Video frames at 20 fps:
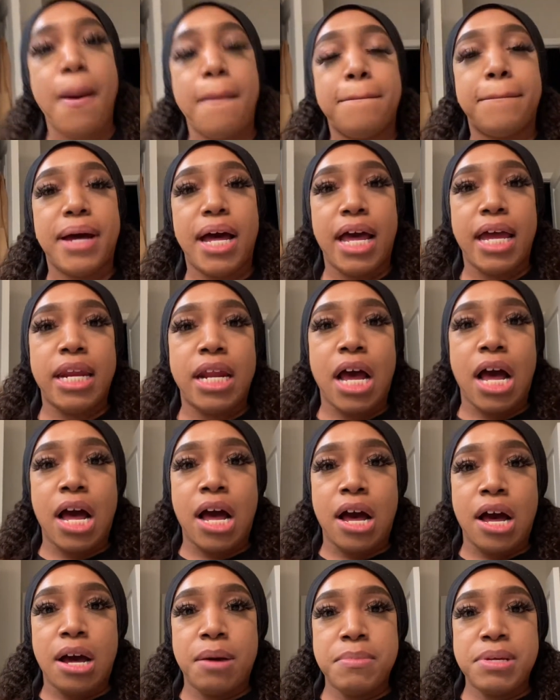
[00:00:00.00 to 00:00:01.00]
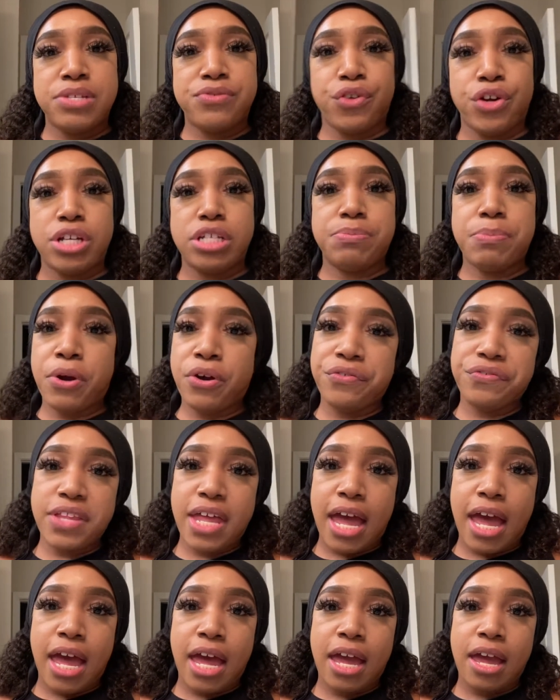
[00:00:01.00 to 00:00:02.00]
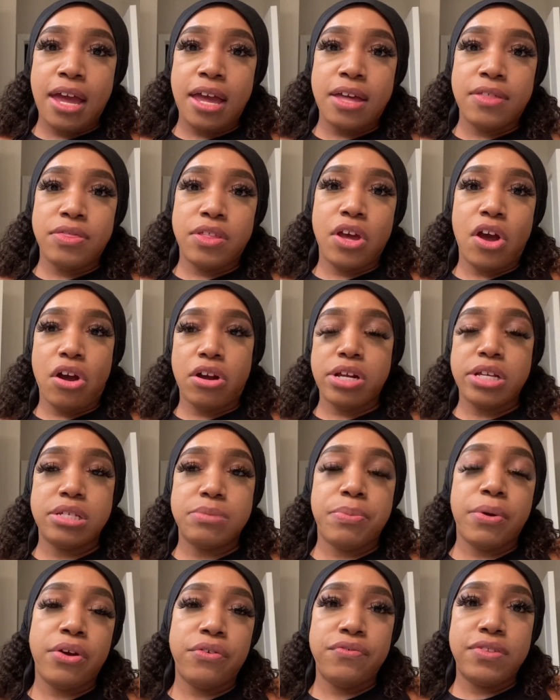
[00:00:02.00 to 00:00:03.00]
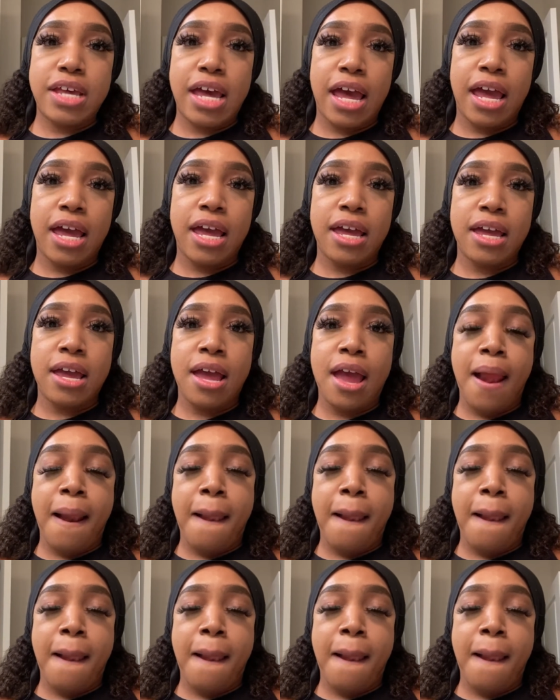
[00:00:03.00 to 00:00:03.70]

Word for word: But um, it's for his birthday, the artist's birthday.